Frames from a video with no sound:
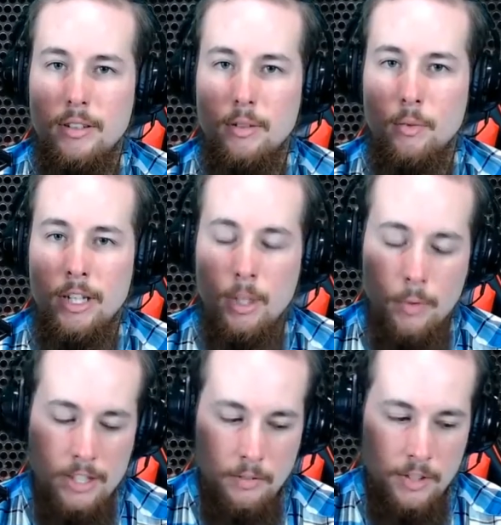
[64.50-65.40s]
when he
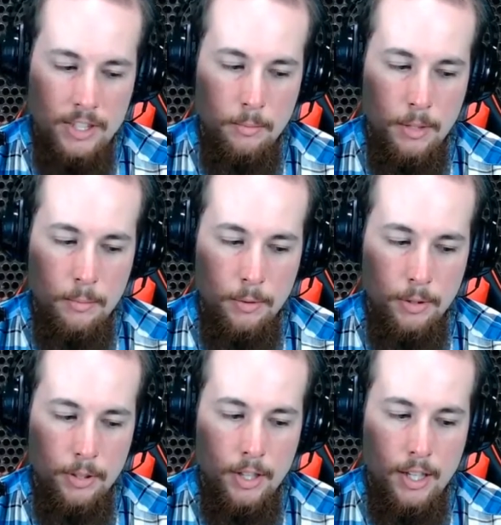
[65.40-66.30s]
went to visit
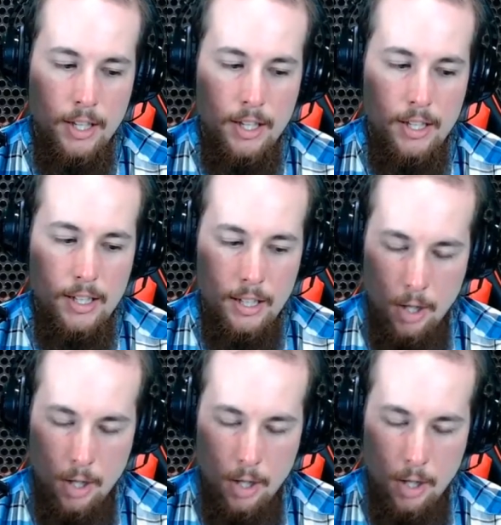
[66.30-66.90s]
people in